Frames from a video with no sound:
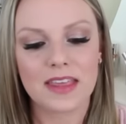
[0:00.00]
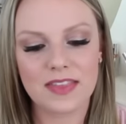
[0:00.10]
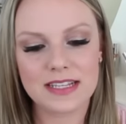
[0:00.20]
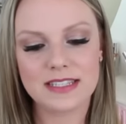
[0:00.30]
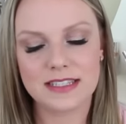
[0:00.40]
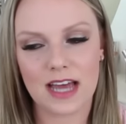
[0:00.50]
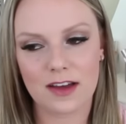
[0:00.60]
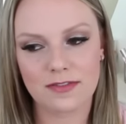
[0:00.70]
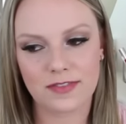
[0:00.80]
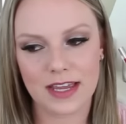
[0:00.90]
This
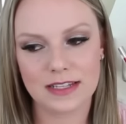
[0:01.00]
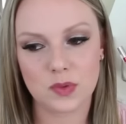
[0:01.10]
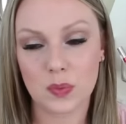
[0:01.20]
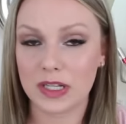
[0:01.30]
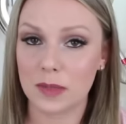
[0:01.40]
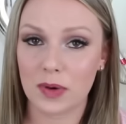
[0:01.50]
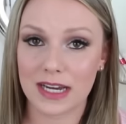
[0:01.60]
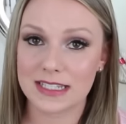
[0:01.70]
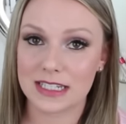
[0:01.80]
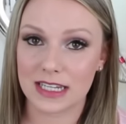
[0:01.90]
stuff is really
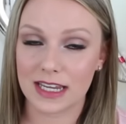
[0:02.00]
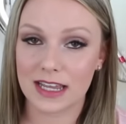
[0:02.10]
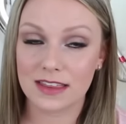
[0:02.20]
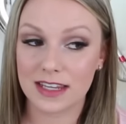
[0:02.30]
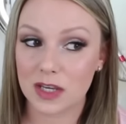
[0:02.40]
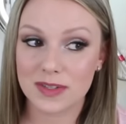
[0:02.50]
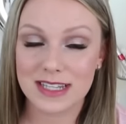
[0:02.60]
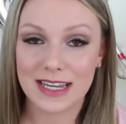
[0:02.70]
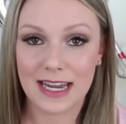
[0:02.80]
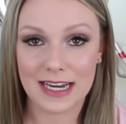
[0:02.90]
pricey. I think it was
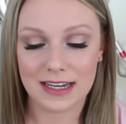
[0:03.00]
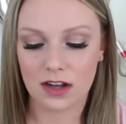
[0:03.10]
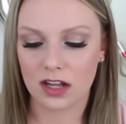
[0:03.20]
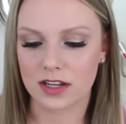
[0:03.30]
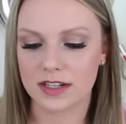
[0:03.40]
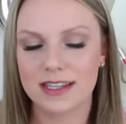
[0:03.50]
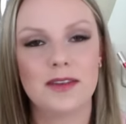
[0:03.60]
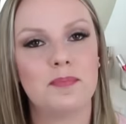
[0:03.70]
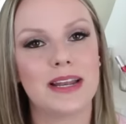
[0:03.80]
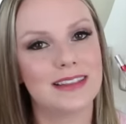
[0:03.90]
like $80,
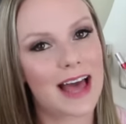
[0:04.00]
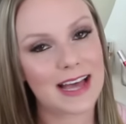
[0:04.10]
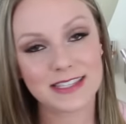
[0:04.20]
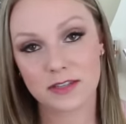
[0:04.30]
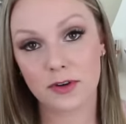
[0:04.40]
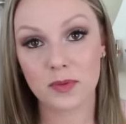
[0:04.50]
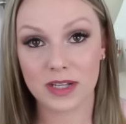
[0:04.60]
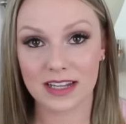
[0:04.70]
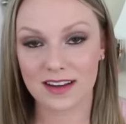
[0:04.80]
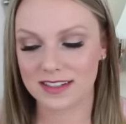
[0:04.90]
but it lasts for a
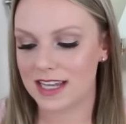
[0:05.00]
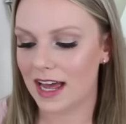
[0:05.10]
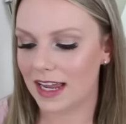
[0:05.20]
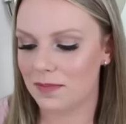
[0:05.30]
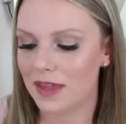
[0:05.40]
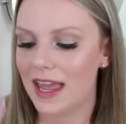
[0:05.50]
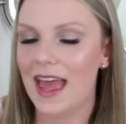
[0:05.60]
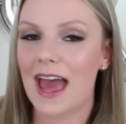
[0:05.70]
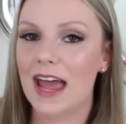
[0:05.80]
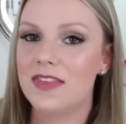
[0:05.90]
really long time.
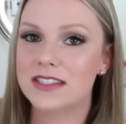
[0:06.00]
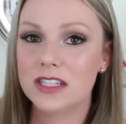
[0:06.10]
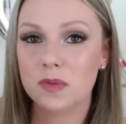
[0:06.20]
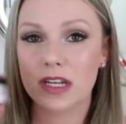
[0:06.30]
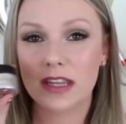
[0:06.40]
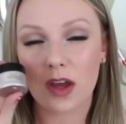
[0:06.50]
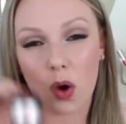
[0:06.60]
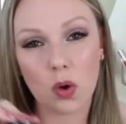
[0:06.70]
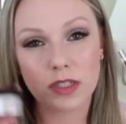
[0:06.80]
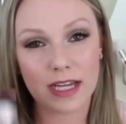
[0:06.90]
And this is one of the
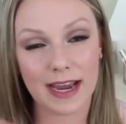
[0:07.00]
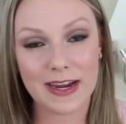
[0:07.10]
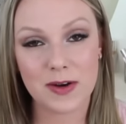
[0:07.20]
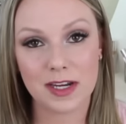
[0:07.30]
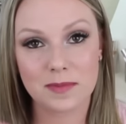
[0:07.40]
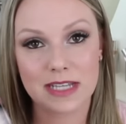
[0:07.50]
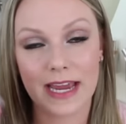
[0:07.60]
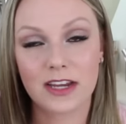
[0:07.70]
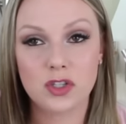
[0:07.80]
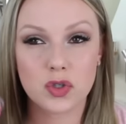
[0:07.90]
only eye creams
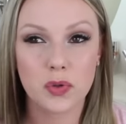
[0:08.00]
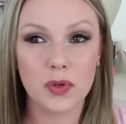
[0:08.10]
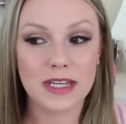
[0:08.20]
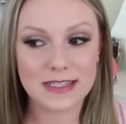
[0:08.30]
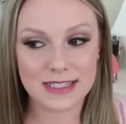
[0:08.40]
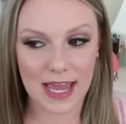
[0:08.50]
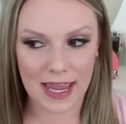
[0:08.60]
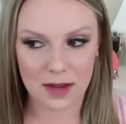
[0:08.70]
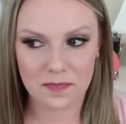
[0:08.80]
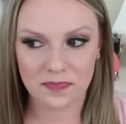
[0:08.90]
I can truly
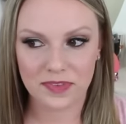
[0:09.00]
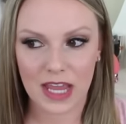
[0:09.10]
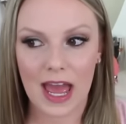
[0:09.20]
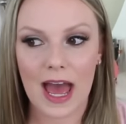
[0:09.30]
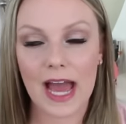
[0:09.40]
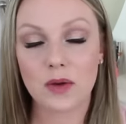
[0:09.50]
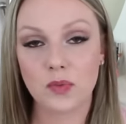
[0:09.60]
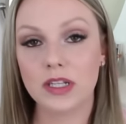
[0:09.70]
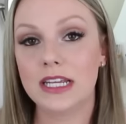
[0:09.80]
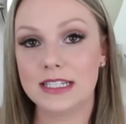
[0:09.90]
say I
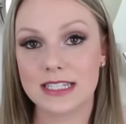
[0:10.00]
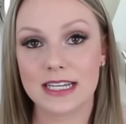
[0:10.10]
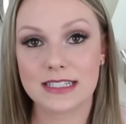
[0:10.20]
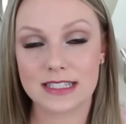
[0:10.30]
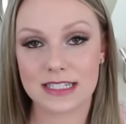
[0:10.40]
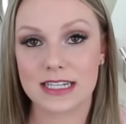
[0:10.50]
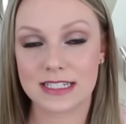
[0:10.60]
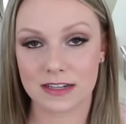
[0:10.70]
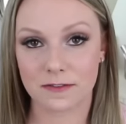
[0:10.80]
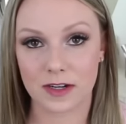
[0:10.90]
really did see
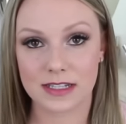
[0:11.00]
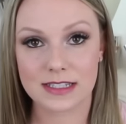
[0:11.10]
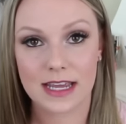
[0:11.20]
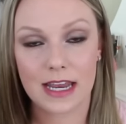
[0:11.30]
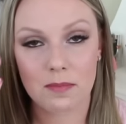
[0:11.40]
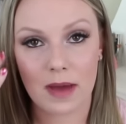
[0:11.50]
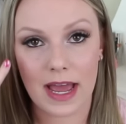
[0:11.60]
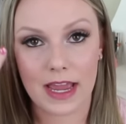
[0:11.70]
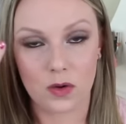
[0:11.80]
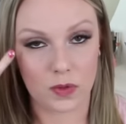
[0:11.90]
a difference in
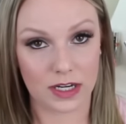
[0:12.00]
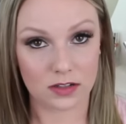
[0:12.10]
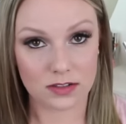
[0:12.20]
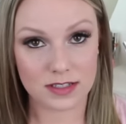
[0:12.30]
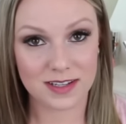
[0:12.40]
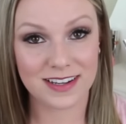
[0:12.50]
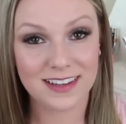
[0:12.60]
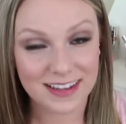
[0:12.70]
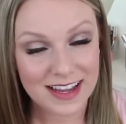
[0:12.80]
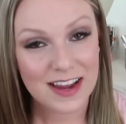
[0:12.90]
my wrinkles
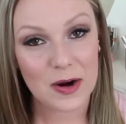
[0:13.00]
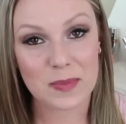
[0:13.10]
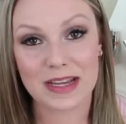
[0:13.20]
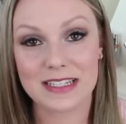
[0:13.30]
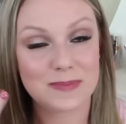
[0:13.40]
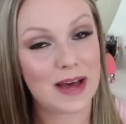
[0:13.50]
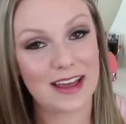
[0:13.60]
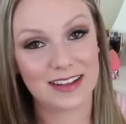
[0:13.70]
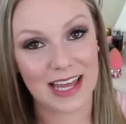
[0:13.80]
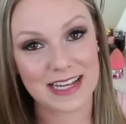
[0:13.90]
or my
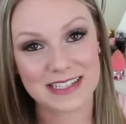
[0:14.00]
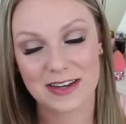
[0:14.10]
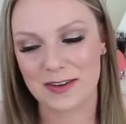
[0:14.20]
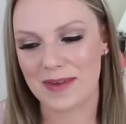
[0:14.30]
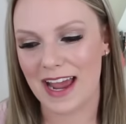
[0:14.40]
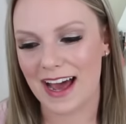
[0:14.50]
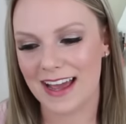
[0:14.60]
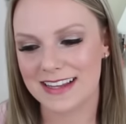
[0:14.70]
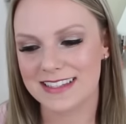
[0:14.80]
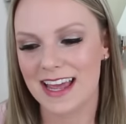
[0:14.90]
smile lines under my
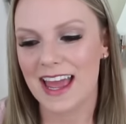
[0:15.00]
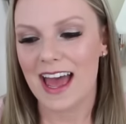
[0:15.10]
eyes.